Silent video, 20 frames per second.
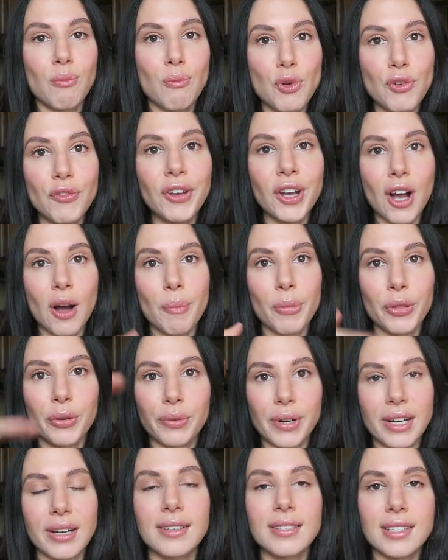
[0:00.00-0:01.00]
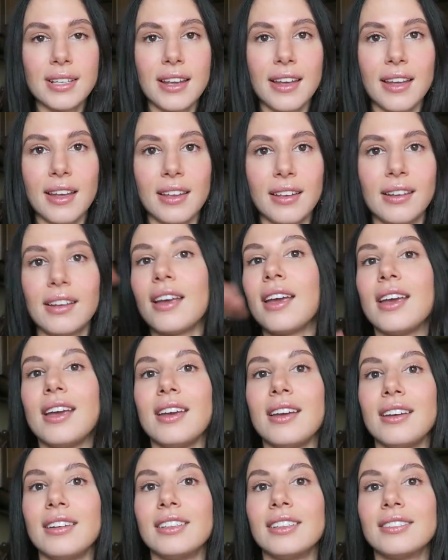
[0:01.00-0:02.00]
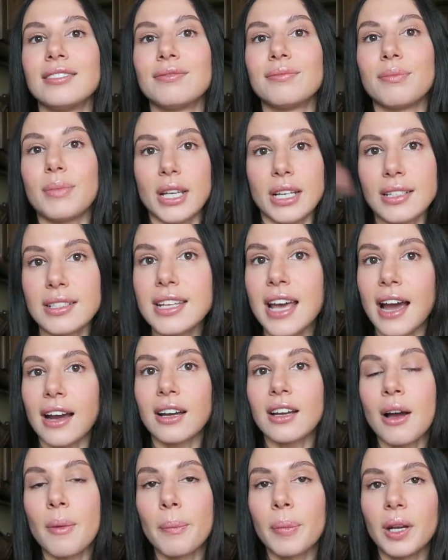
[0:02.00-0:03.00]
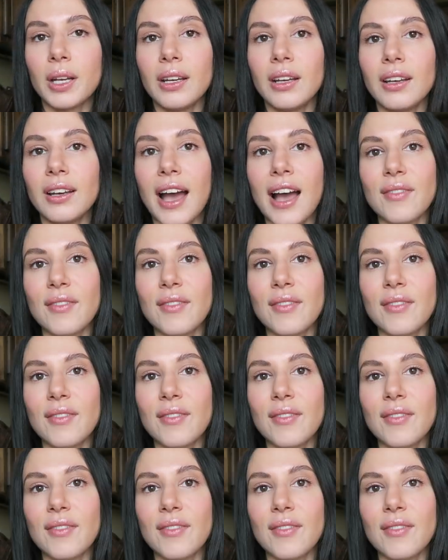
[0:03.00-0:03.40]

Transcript: moving up in the ranks in a big tech company,